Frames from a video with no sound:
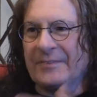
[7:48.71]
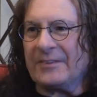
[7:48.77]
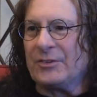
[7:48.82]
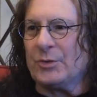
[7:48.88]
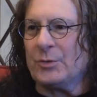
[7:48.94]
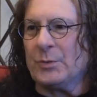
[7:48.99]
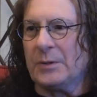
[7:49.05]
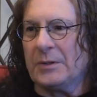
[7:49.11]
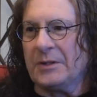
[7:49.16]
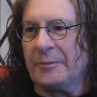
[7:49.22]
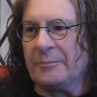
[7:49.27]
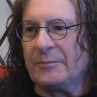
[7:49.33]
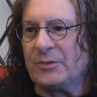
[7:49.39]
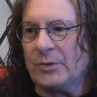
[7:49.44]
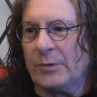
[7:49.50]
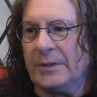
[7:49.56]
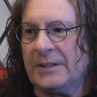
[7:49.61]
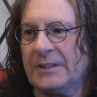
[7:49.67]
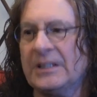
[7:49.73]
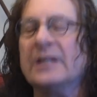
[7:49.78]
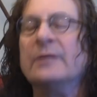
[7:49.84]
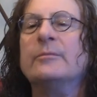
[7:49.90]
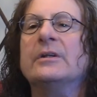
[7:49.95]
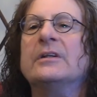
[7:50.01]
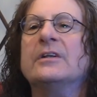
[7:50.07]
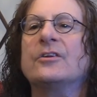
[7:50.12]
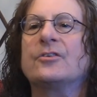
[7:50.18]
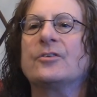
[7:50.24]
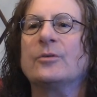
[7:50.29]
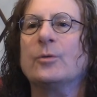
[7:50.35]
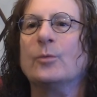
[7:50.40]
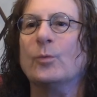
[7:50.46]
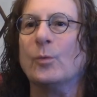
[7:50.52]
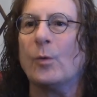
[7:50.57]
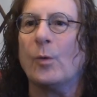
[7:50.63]
To um, join him in this
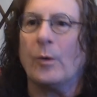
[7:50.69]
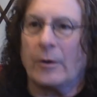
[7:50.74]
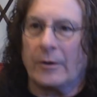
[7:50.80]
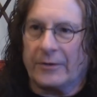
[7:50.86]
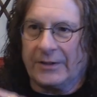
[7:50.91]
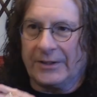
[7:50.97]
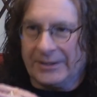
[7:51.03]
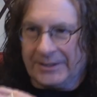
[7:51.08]
war.